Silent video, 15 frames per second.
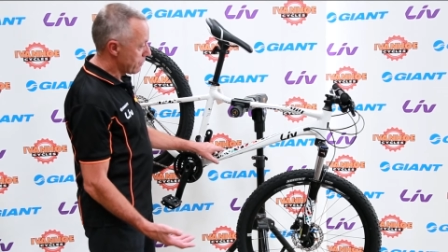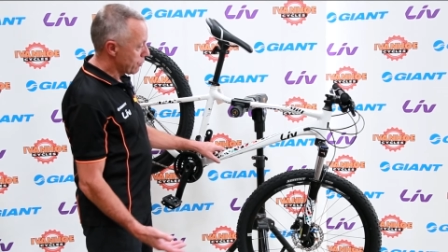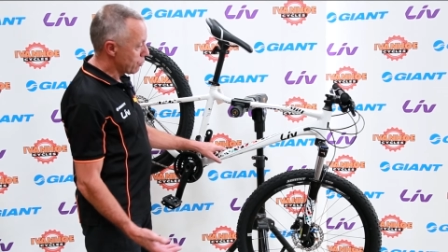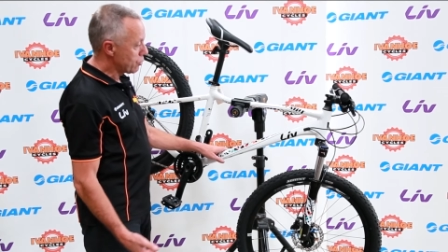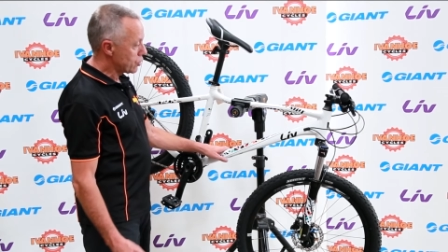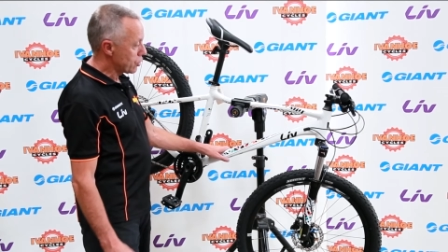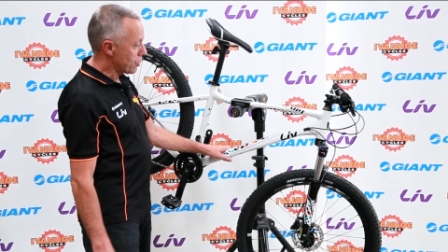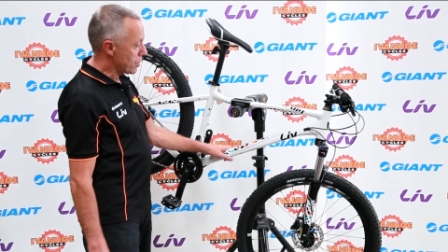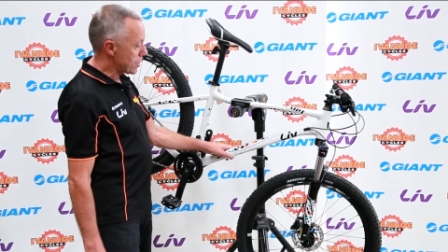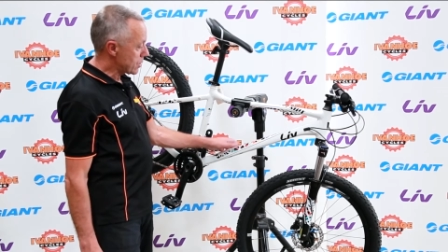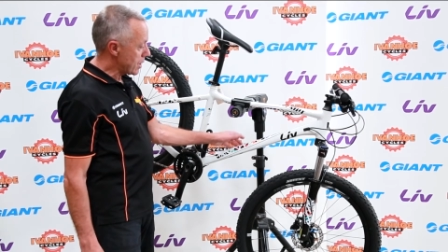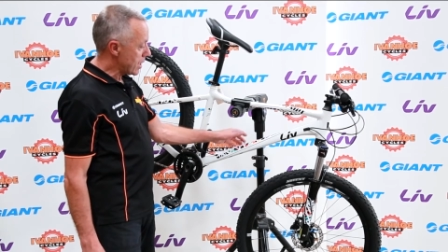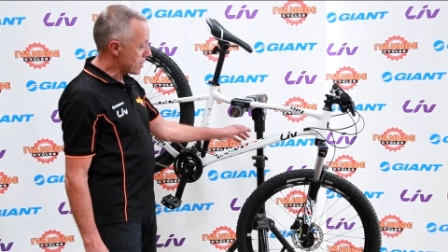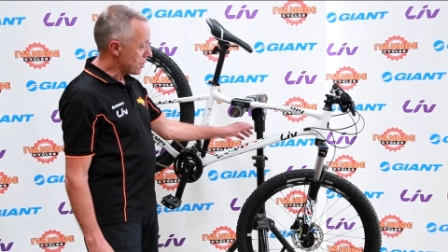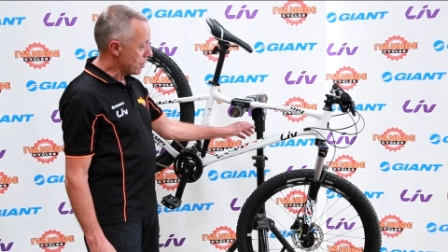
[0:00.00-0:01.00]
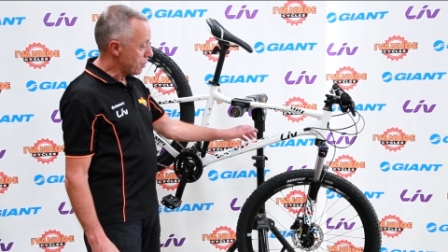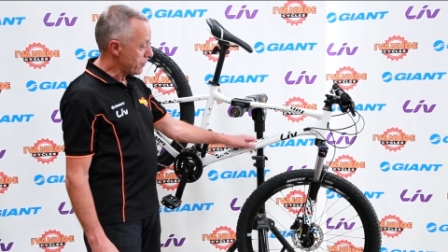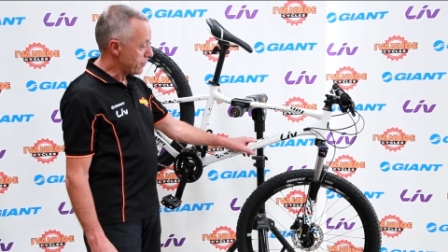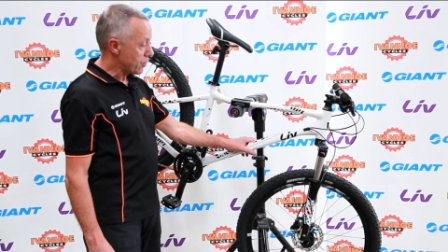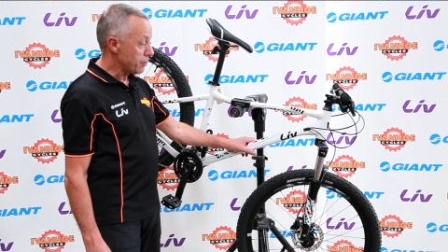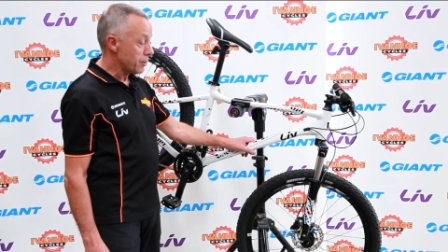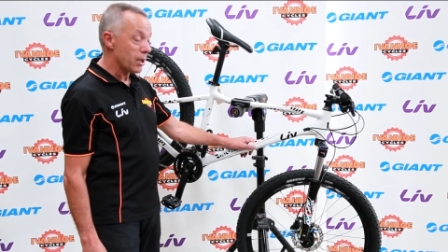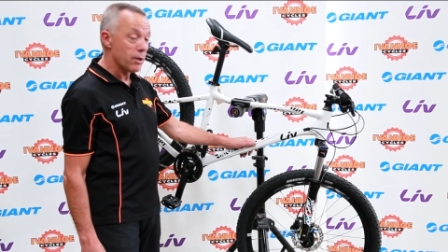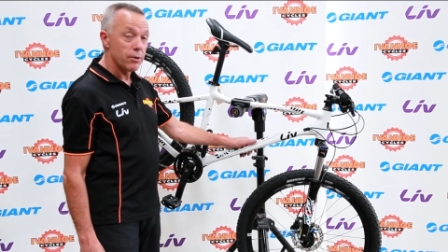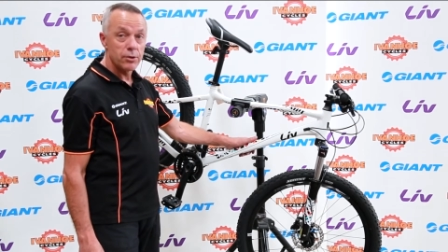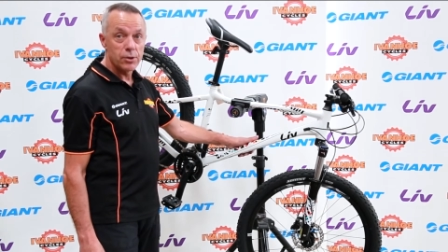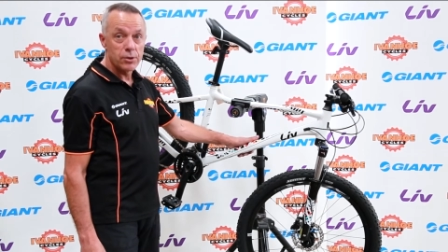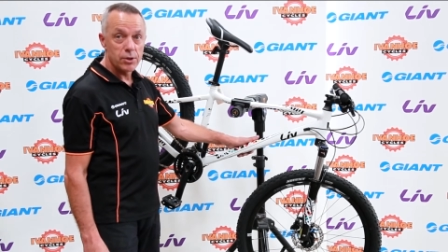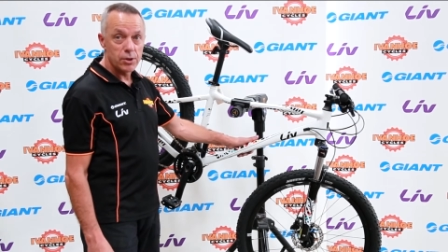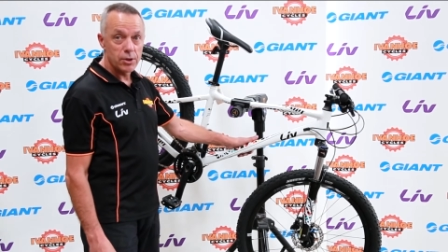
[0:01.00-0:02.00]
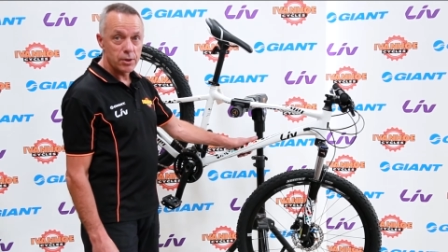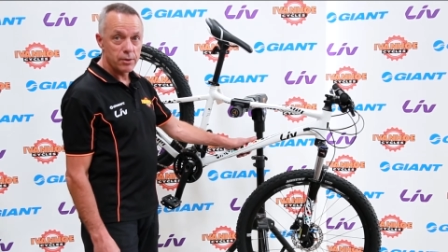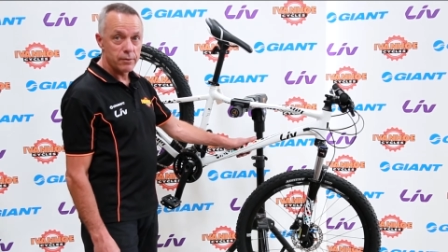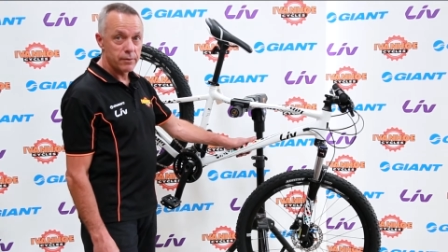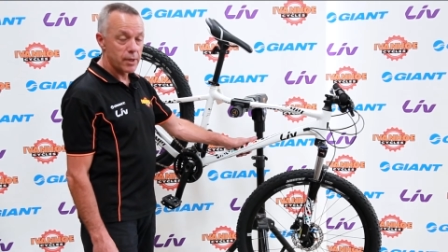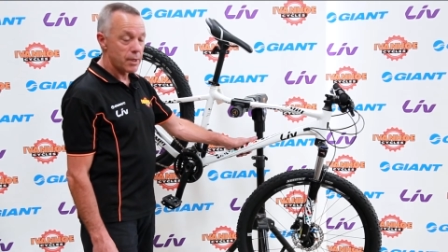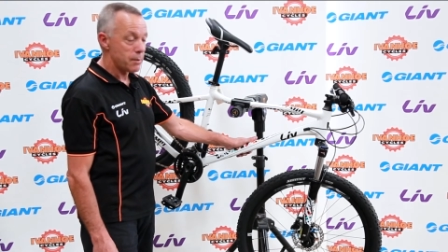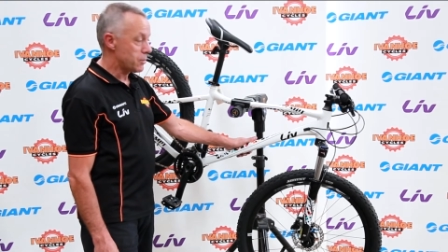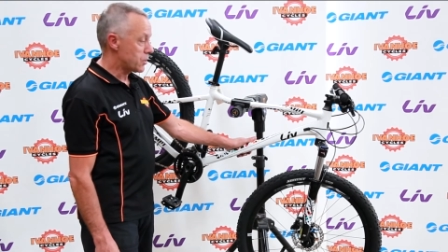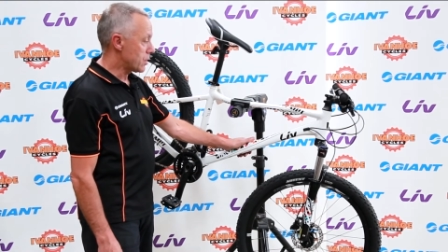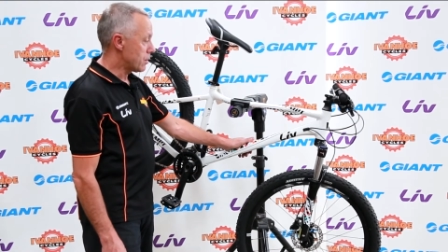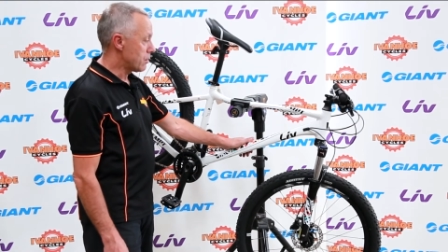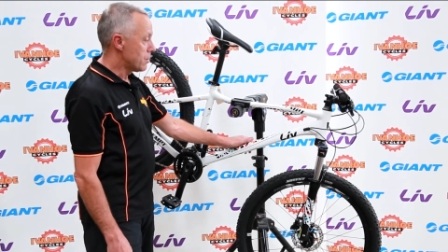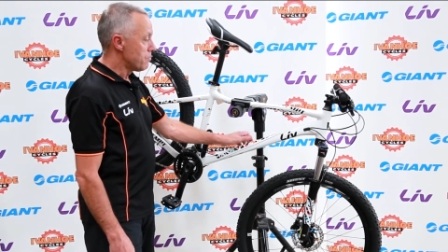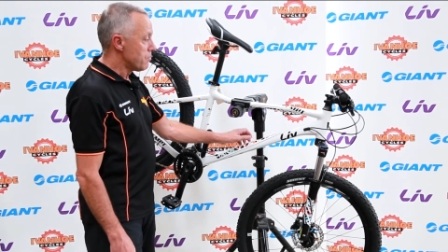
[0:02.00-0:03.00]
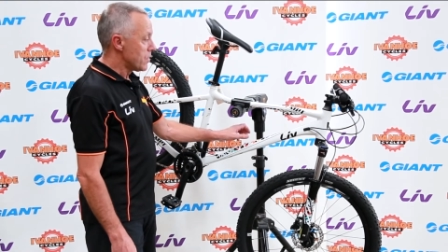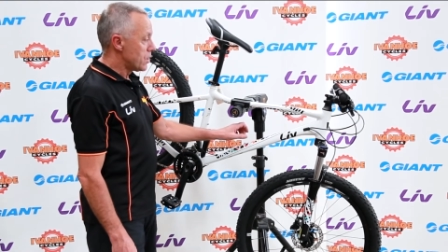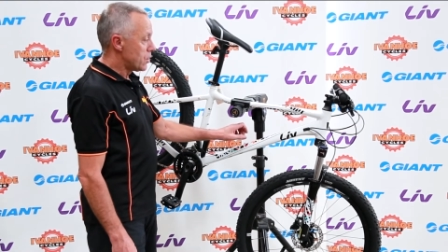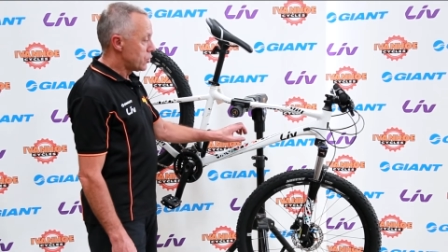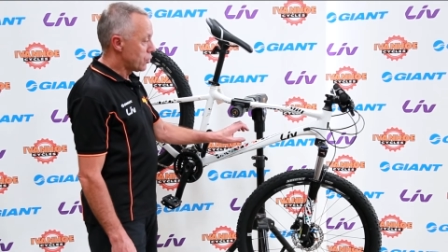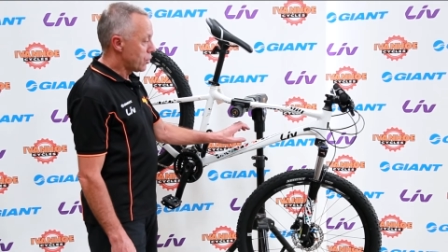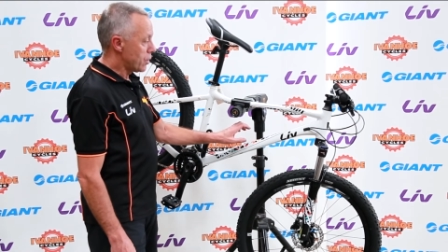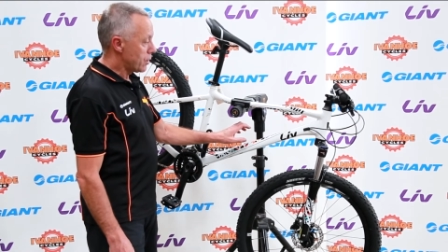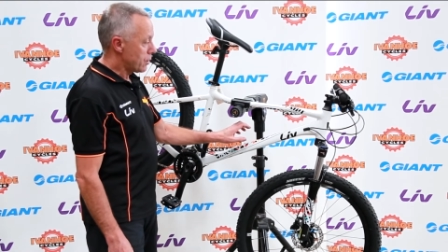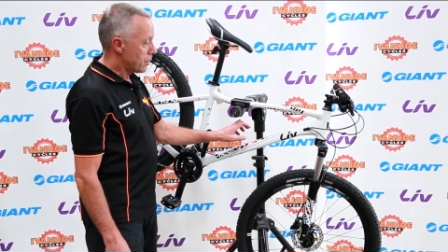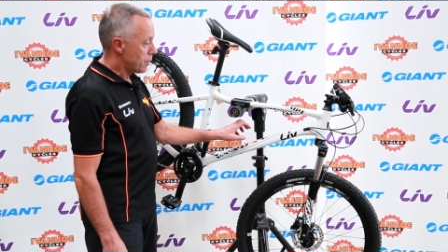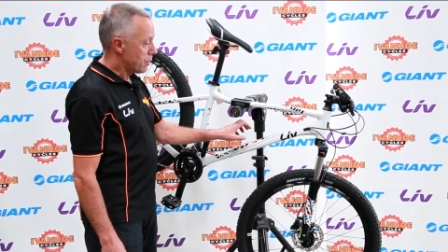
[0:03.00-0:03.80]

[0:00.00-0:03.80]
all Giants, it has a lifetime guarantee on the frame. So Giant,